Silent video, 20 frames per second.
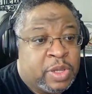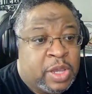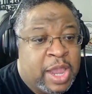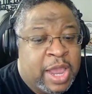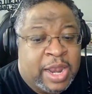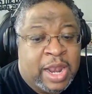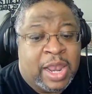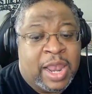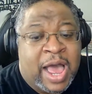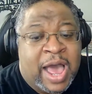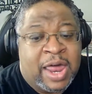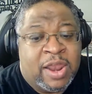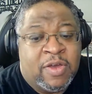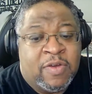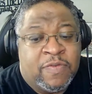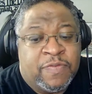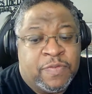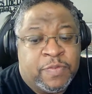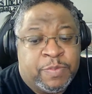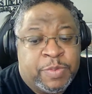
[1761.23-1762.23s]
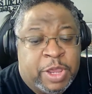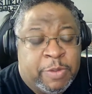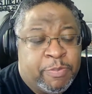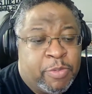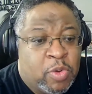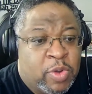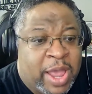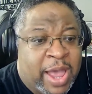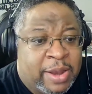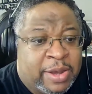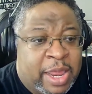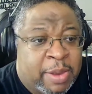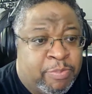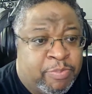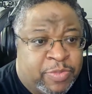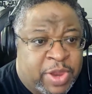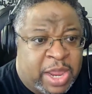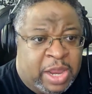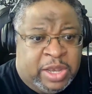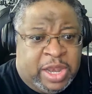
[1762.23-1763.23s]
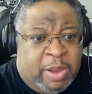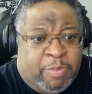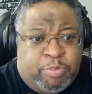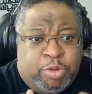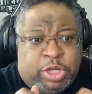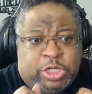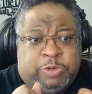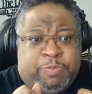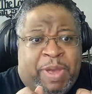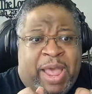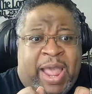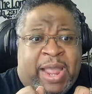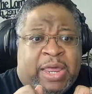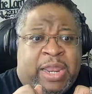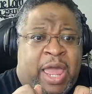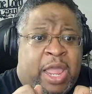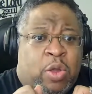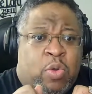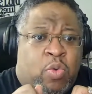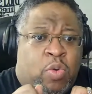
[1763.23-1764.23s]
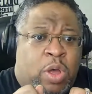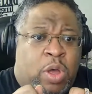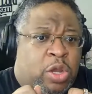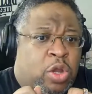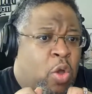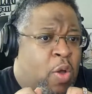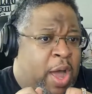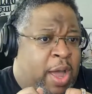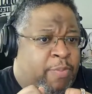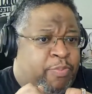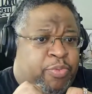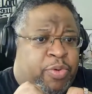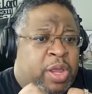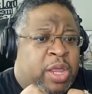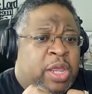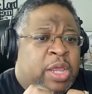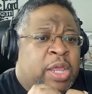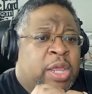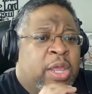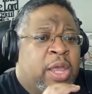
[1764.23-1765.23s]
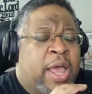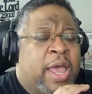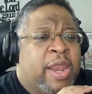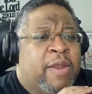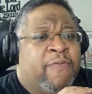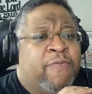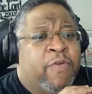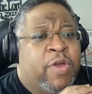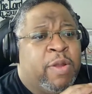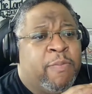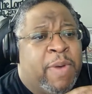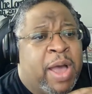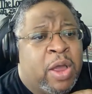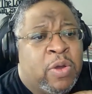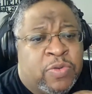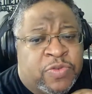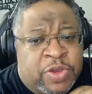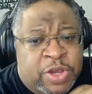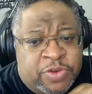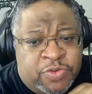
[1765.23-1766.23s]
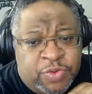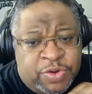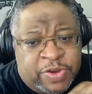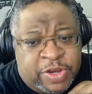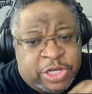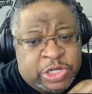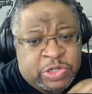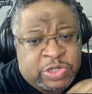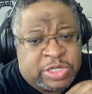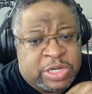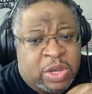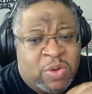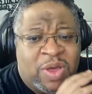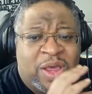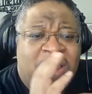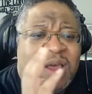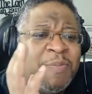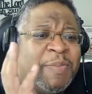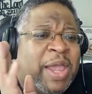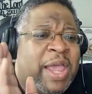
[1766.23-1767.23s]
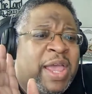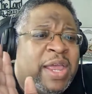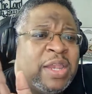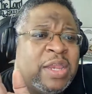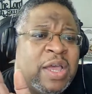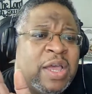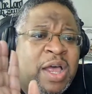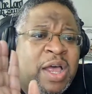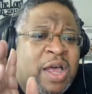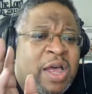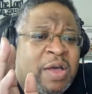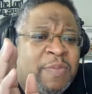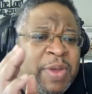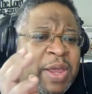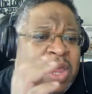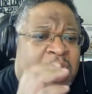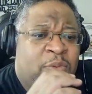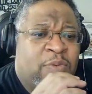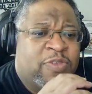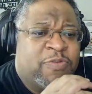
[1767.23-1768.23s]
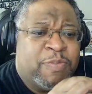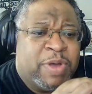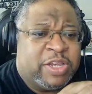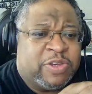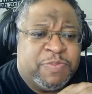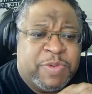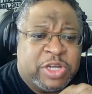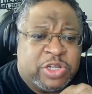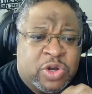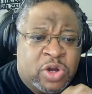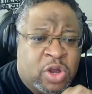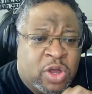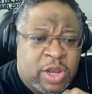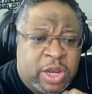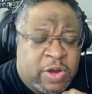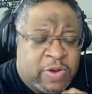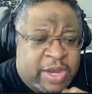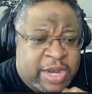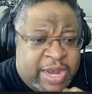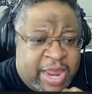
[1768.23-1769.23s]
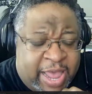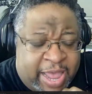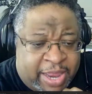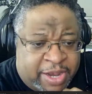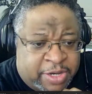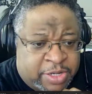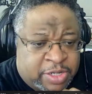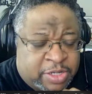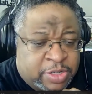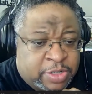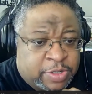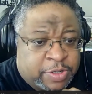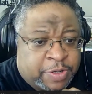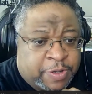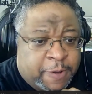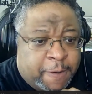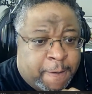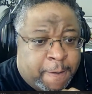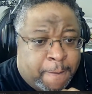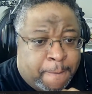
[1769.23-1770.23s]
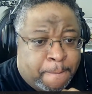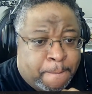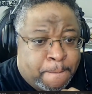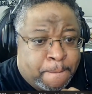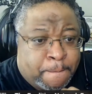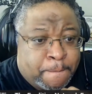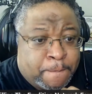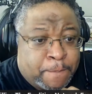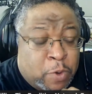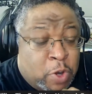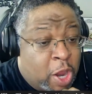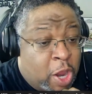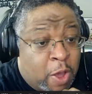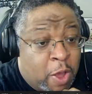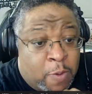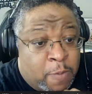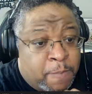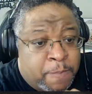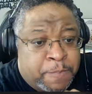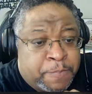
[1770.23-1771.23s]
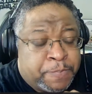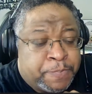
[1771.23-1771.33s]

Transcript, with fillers: and a lot of people got they they, they push back like what no I, I, had a friend of mine who's a history teacher said well no, man um, it, it was much much earlier than that no